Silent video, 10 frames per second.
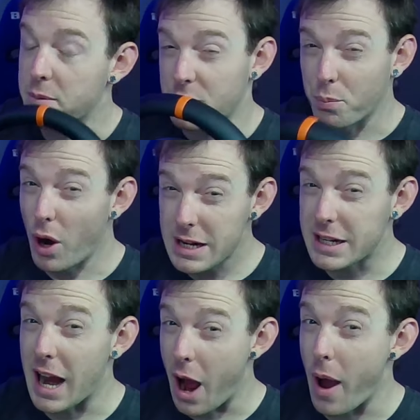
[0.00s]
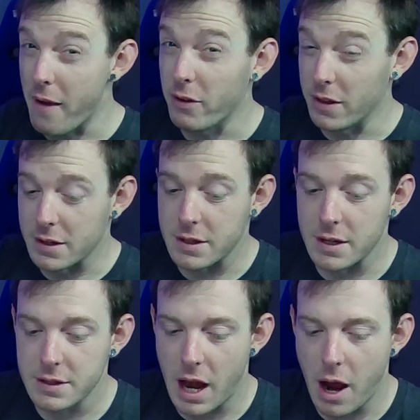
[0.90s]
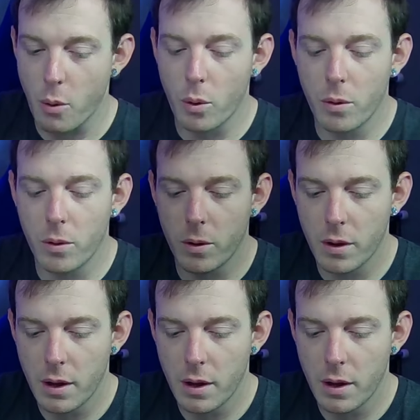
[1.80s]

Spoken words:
surprised at how heavy this is. I will